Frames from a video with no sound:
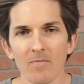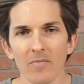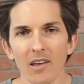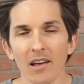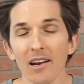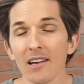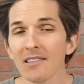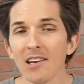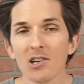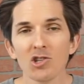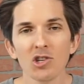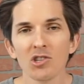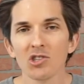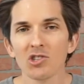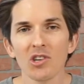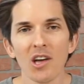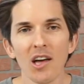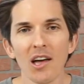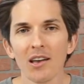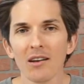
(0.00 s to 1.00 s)
And as I just
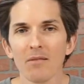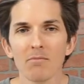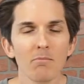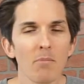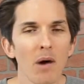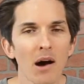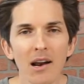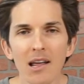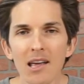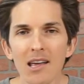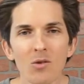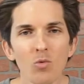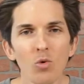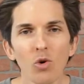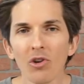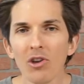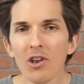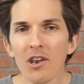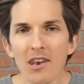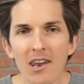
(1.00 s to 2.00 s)
said, money
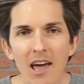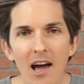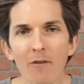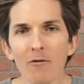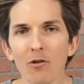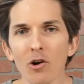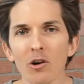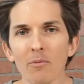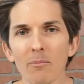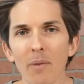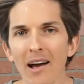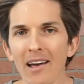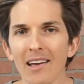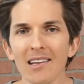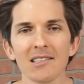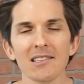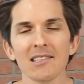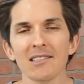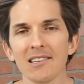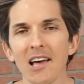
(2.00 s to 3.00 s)
will never by
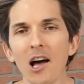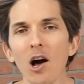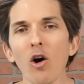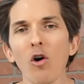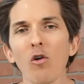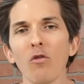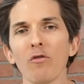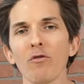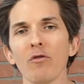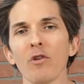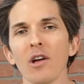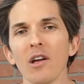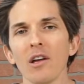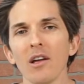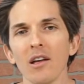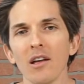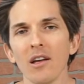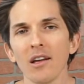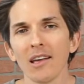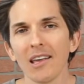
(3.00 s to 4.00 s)
itself
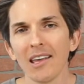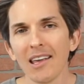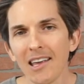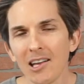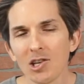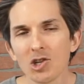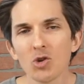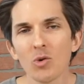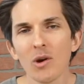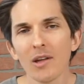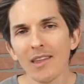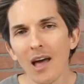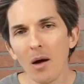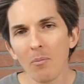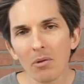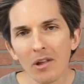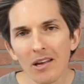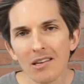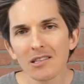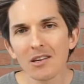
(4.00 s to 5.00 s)
get you in
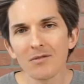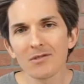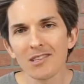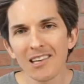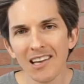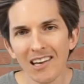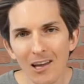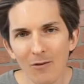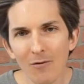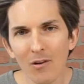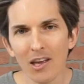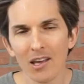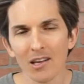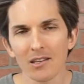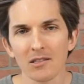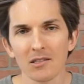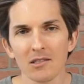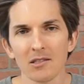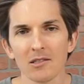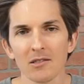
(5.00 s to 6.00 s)
that place of
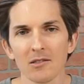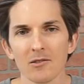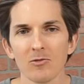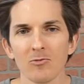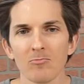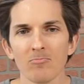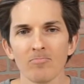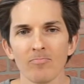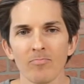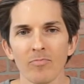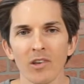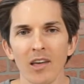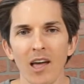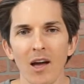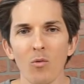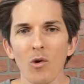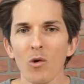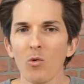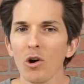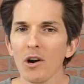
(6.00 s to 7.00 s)
significance. Okay,
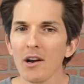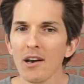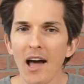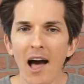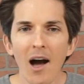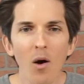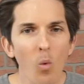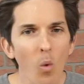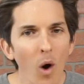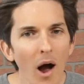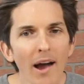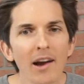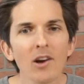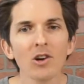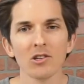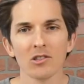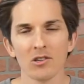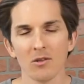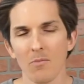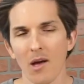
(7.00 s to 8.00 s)
we were not
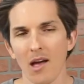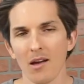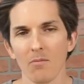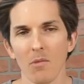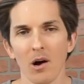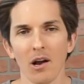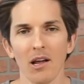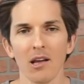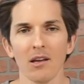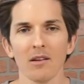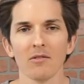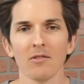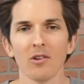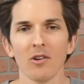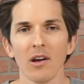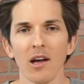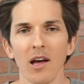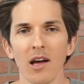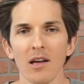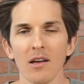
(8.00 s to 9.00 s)
wired to make money,
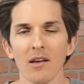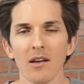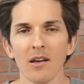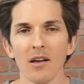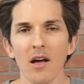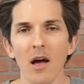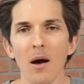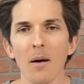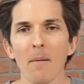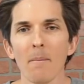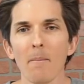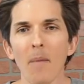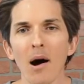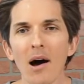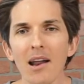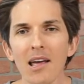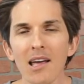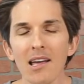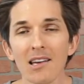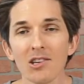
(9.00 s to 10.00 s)
okay?
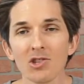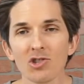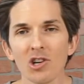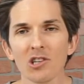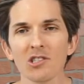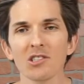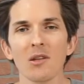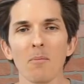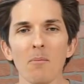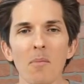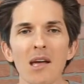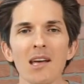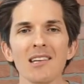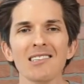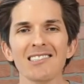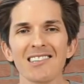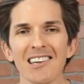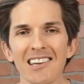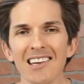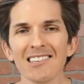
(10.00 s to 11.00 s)
Money is just the
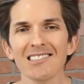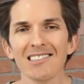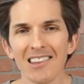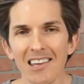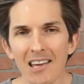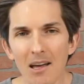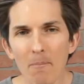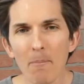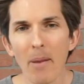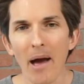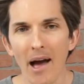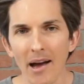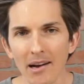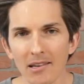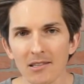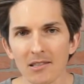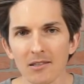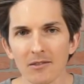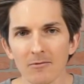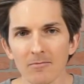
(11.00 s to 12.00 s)
means to get to the
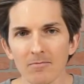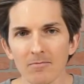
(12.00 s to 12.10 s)
impact.